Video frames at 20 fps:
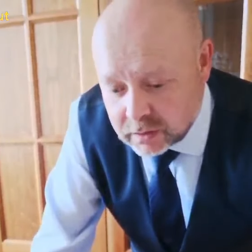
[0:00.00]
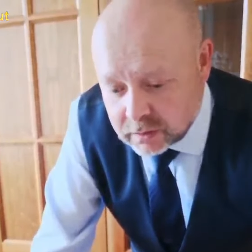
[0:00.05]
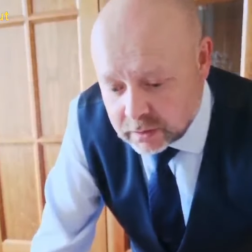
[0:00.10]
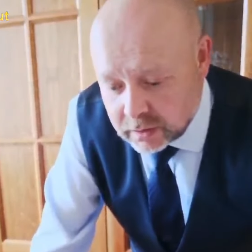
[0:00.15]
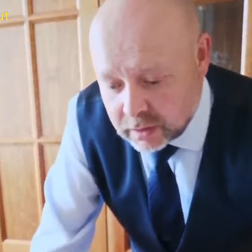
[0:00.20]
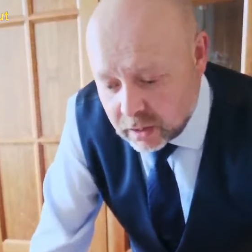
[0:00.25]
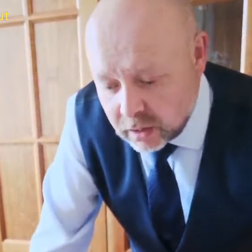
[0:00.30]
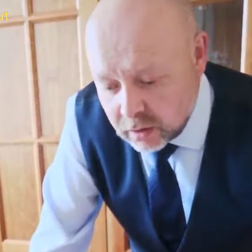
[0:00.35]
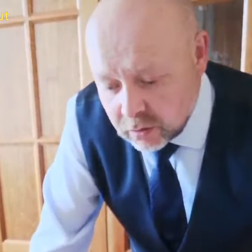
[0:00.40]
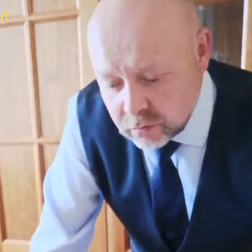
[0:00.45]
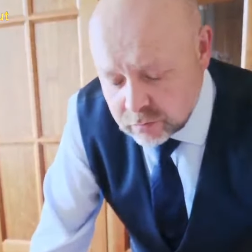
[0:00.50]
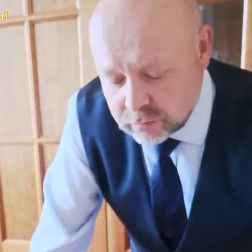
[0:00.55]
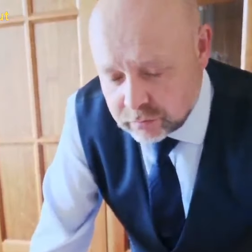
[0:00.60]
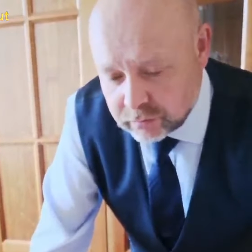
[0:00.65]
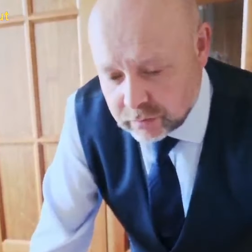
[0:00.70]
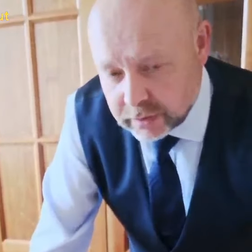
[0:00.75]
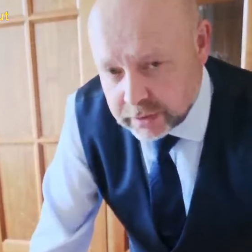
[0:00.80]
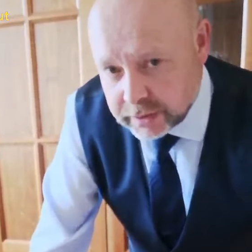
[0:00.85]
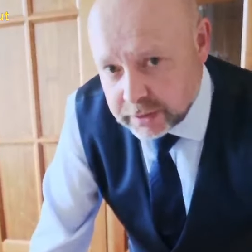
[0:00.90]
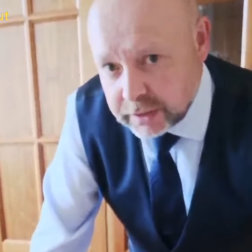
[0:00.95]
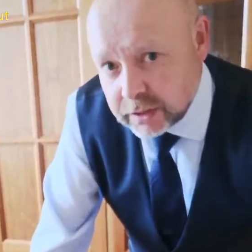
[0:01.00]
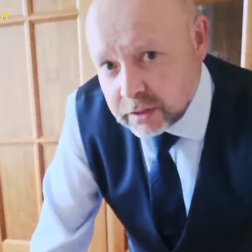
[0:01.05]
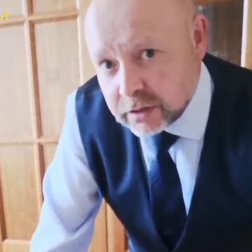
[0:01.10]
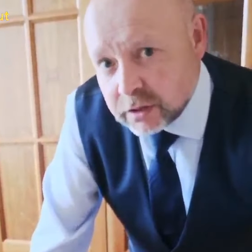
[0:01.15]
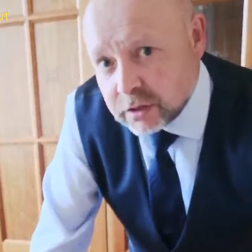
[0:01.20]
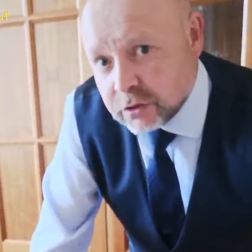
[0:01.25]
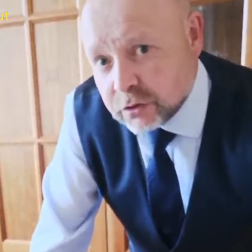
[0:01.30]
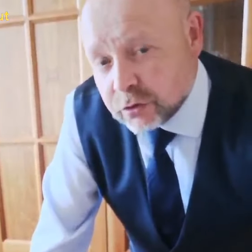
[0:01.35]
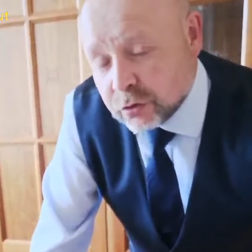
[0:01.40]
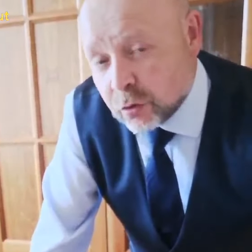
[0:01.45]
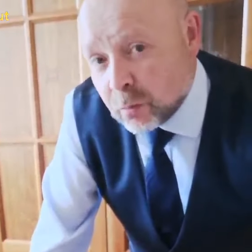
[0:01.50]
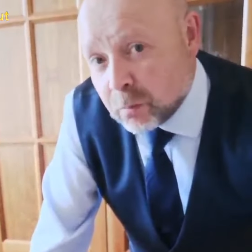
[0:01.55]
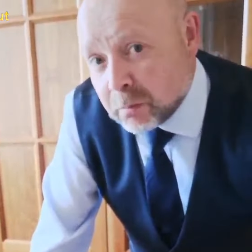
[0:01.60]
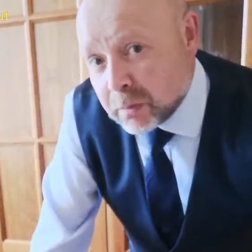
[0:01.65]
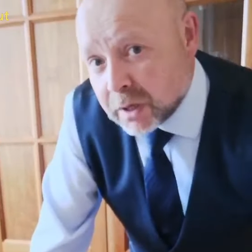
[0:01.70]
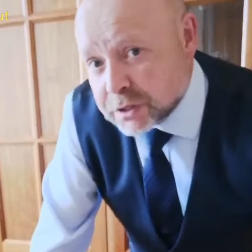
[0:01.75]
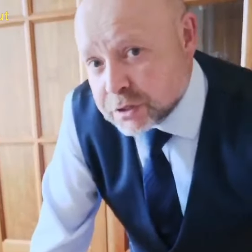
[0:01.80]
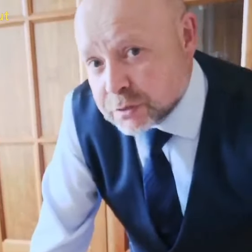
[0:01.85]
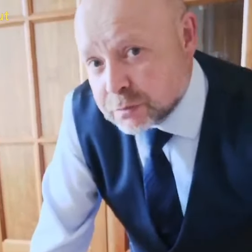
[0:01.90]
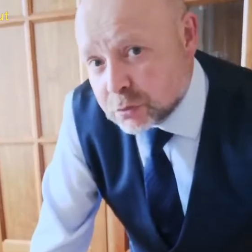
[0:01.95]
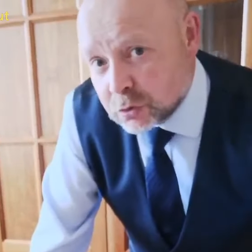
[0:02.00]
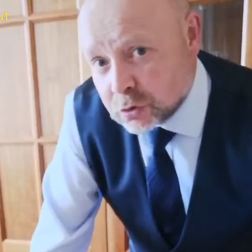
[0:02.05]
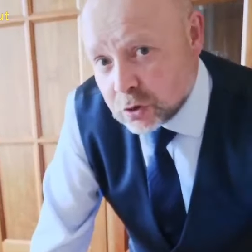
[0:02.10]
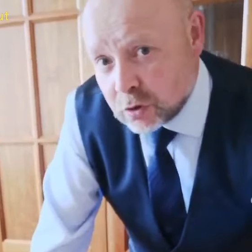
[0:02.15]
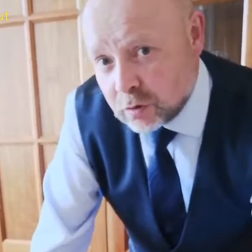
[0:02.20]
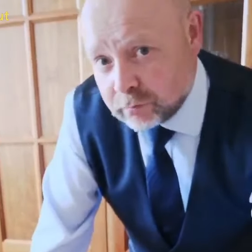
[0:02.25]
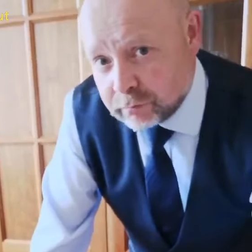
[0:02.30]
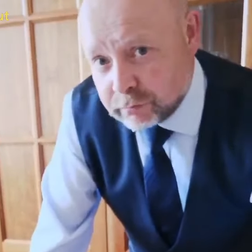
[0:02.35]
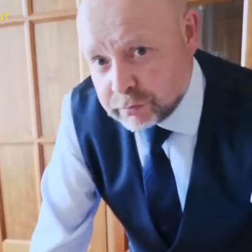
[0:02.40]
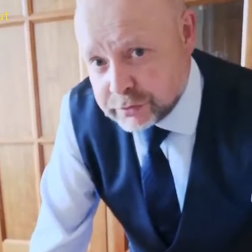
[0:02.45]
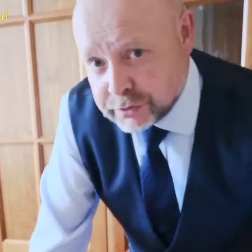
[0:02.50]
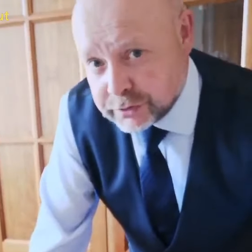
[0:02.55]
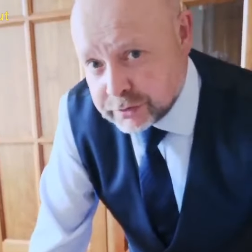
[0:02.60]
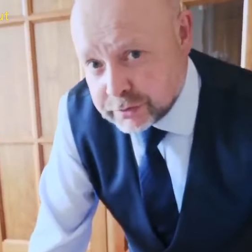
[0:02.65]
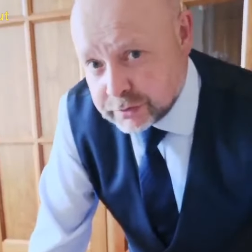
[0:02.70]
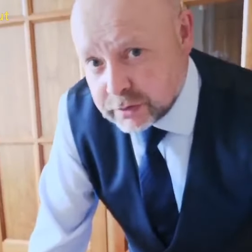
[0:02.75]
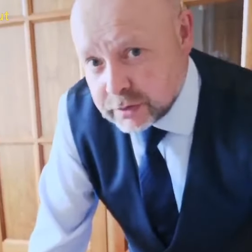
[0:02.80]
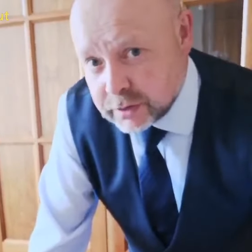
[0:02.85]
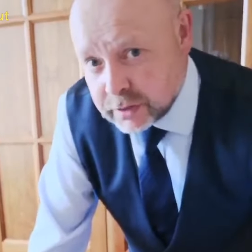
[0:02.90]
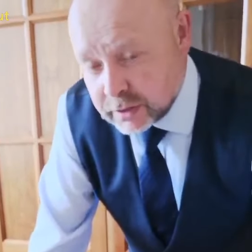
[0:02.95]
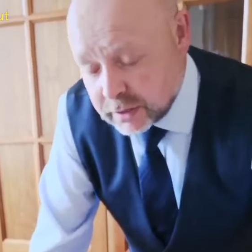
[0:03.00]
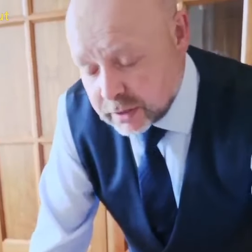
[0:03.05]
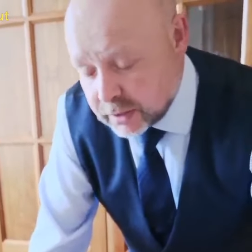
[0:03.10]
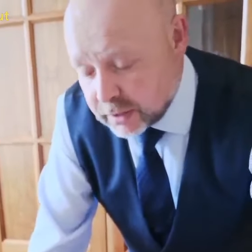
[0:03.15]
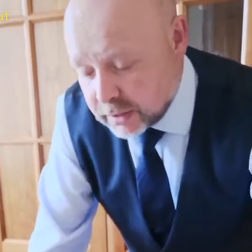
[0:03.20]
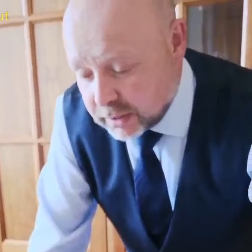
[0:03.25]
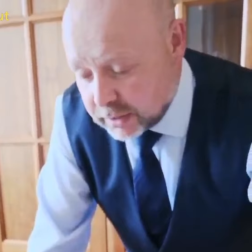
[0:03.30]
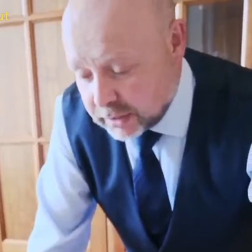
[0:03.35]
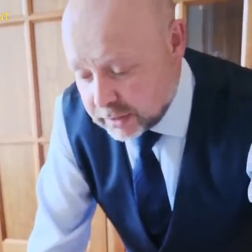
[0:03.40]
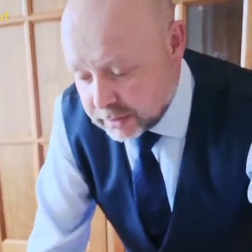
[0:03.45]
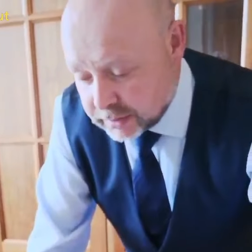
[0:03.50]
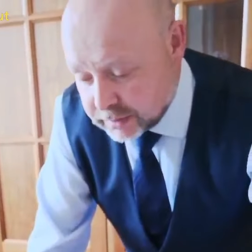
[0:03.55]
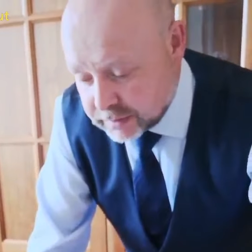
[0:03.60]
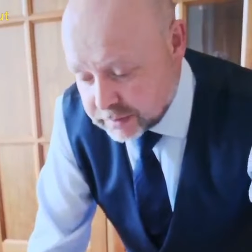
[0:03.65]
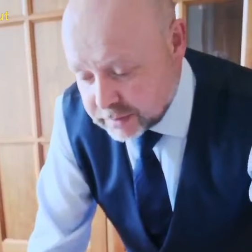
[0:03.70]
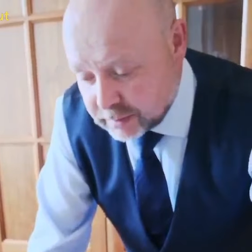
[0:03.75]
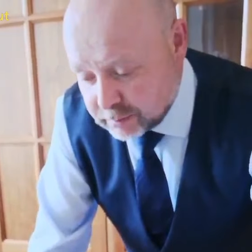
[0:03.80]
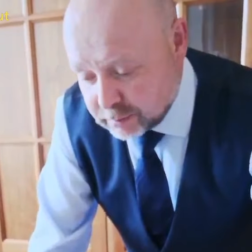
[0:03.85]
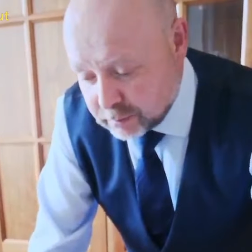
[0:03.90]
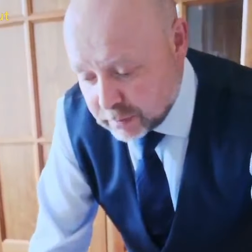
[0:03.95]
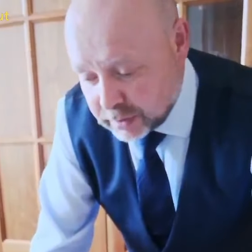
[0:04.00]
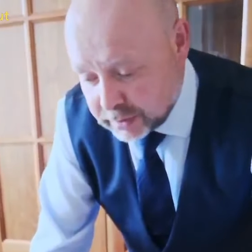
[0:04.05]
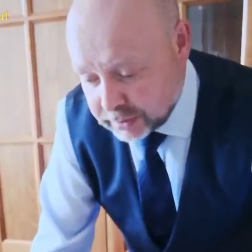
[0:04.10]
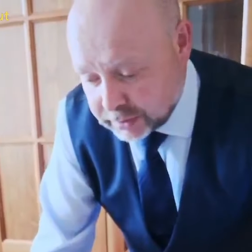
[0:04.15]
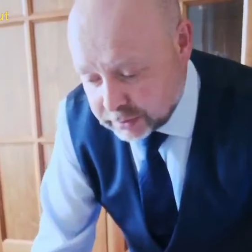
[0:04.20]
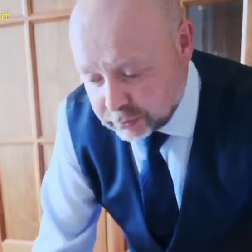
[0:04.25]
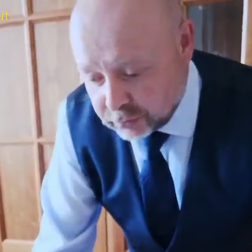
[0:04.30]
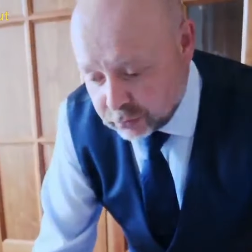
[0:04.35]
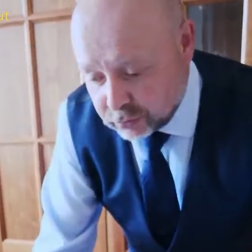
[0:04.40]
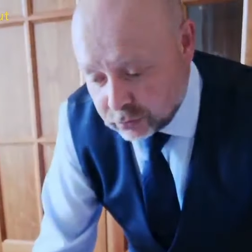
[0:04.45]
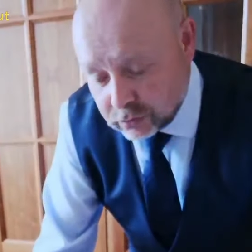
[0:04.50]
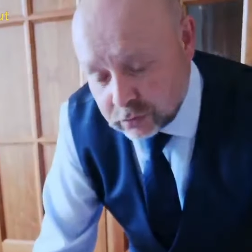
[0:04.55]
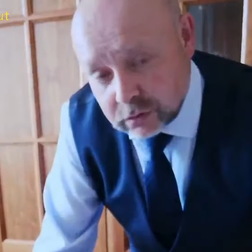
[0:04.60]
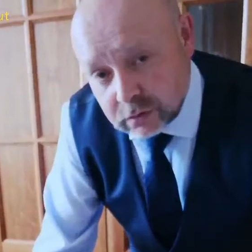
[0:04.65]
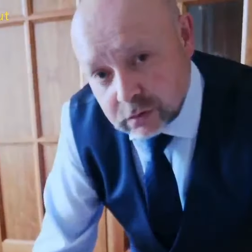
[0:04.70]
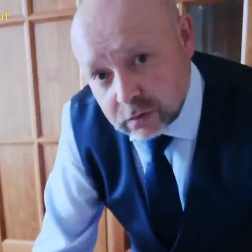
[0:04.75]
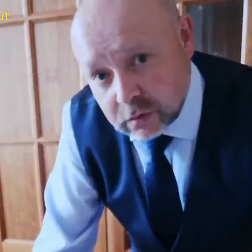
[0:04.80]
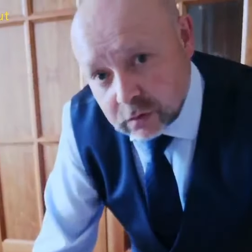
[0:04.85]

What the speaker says: Now hopefully you're much more confident in assembling your